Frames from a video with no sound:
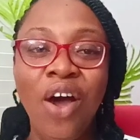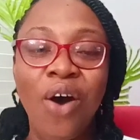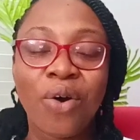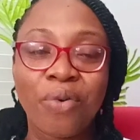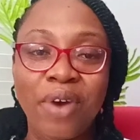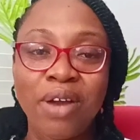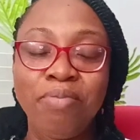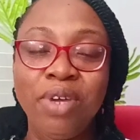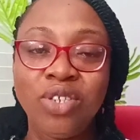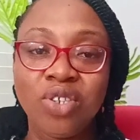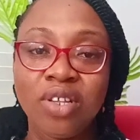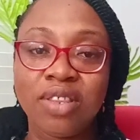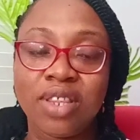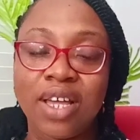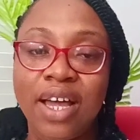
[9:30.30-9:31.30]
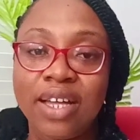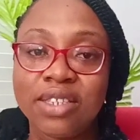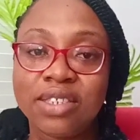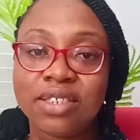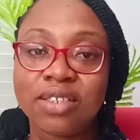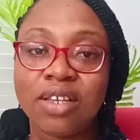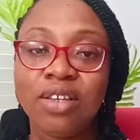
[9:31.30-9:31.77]
All right. Make sure that
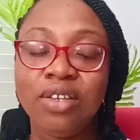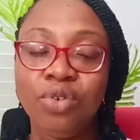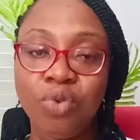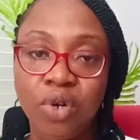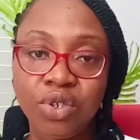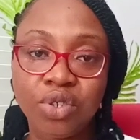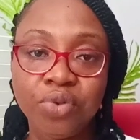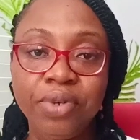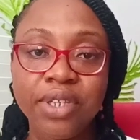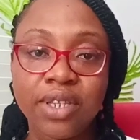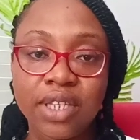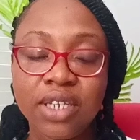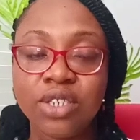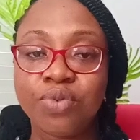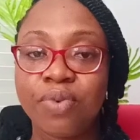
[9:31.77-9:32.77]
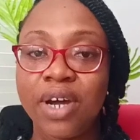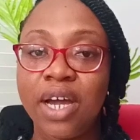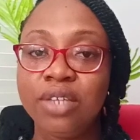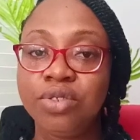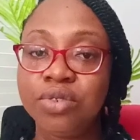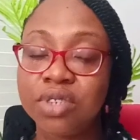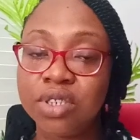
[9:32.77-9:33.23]
you are doing things
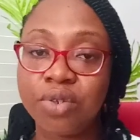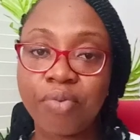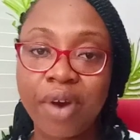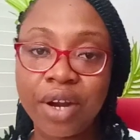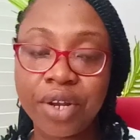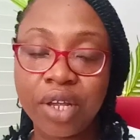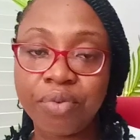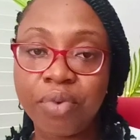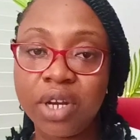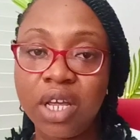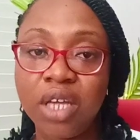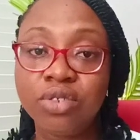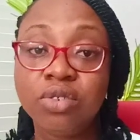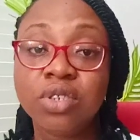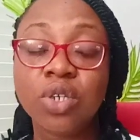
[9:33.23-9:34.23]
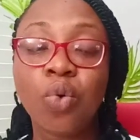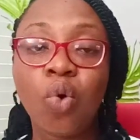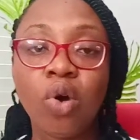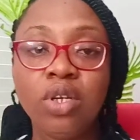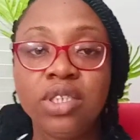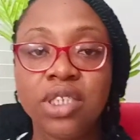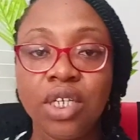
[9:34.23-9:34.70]
right, using the right ingredients, using
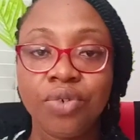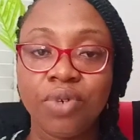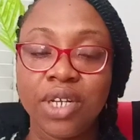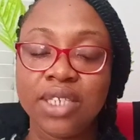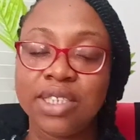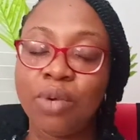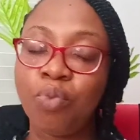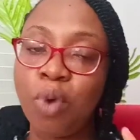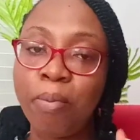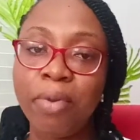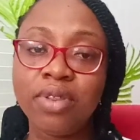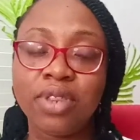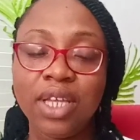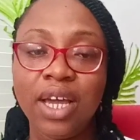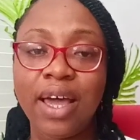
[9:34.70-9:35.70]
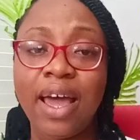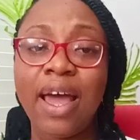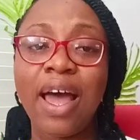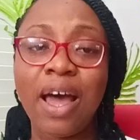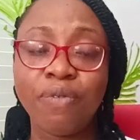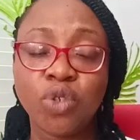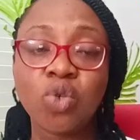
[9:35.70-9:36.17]
quality ingredients. And one more thing I
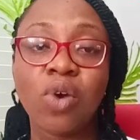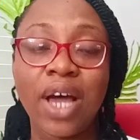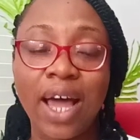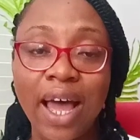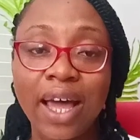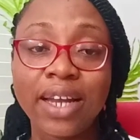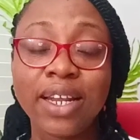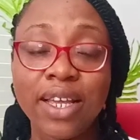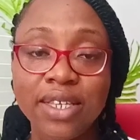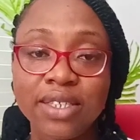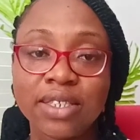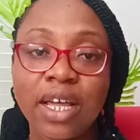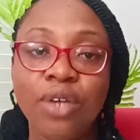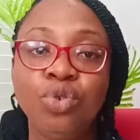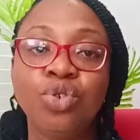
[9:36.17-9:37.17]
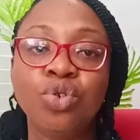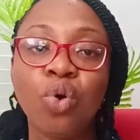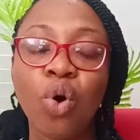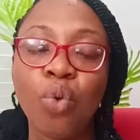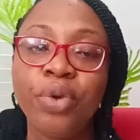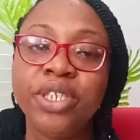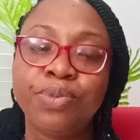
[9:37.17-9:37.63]
have to add is that you should
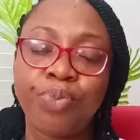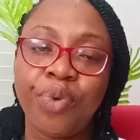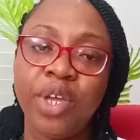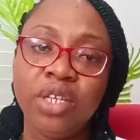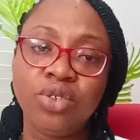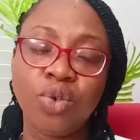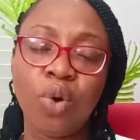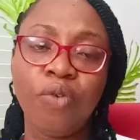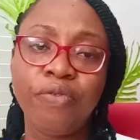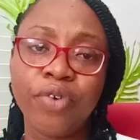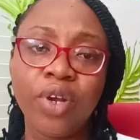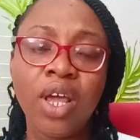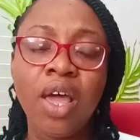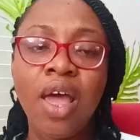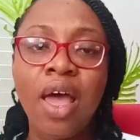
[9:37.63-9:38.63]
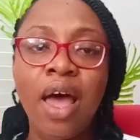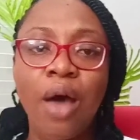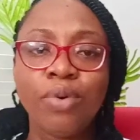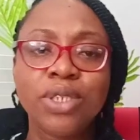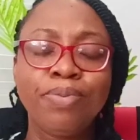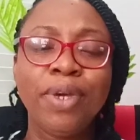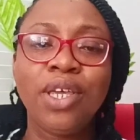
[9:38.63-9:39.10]
always preheat your oven. I
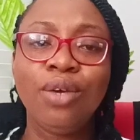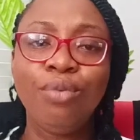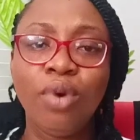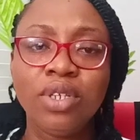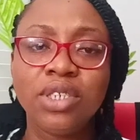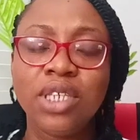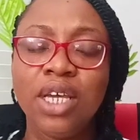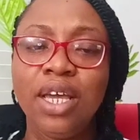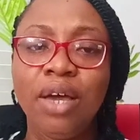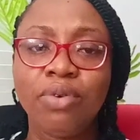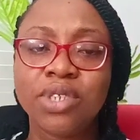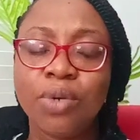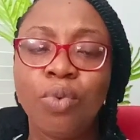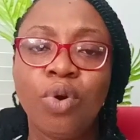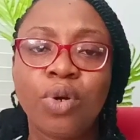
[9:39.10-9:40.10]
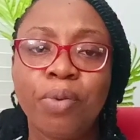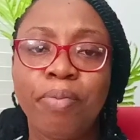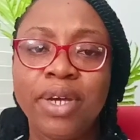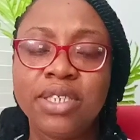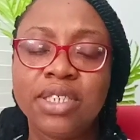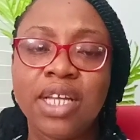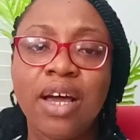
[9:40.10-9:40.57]
was baking one day. I was at work with
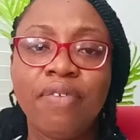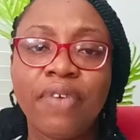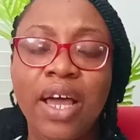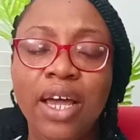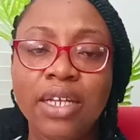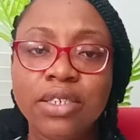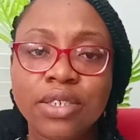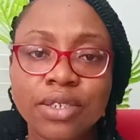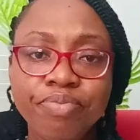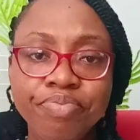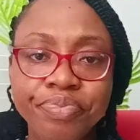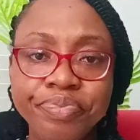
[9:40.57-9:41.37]
my staff, and